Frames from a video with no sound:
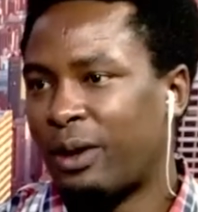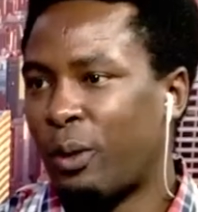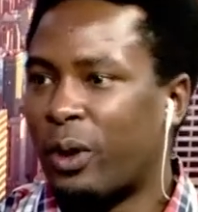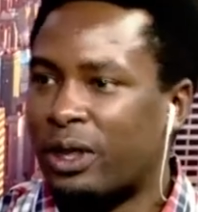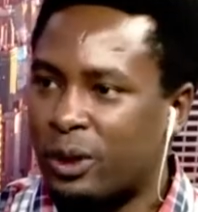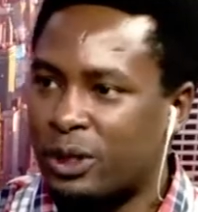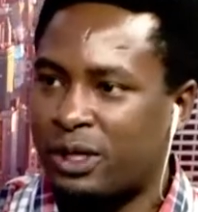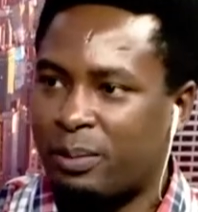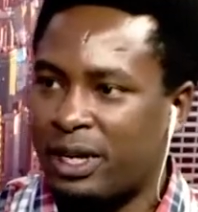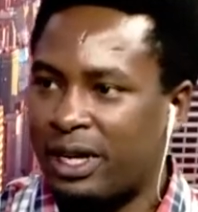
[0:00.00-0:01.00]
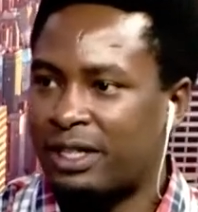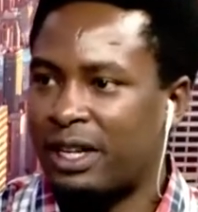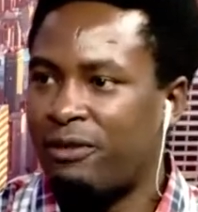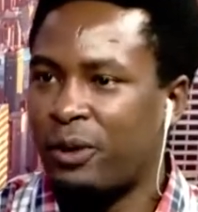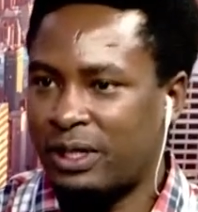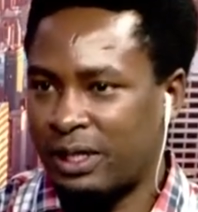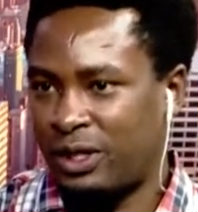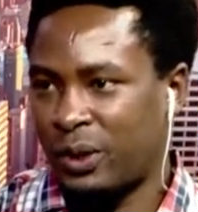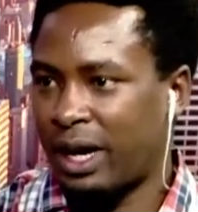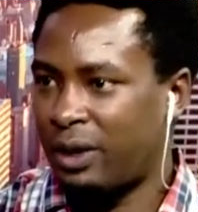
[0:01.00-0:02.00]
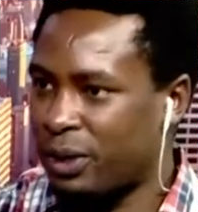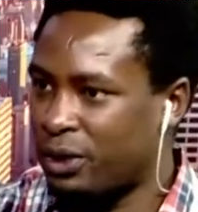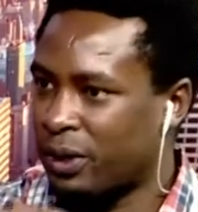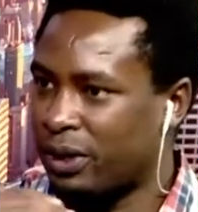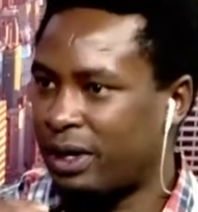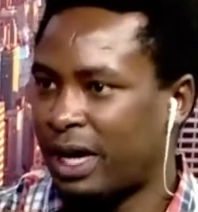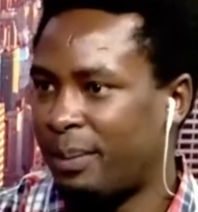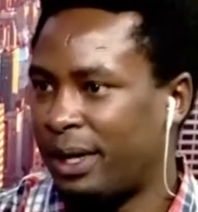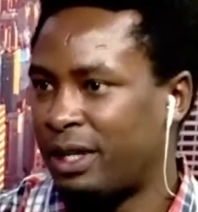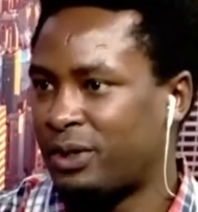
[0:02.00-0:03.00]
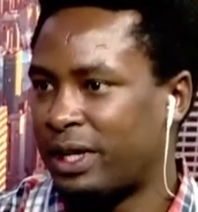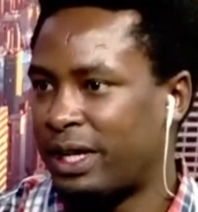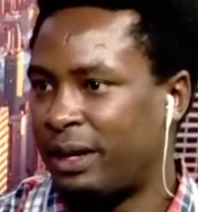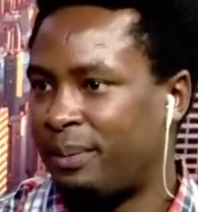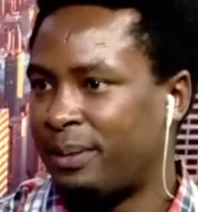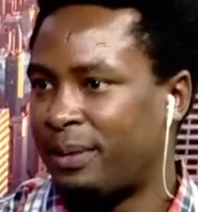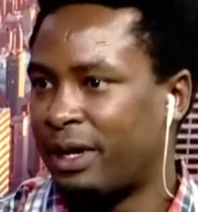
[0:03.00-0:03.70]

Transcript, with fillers: Were those the biggest influences you had when you were coming into the game?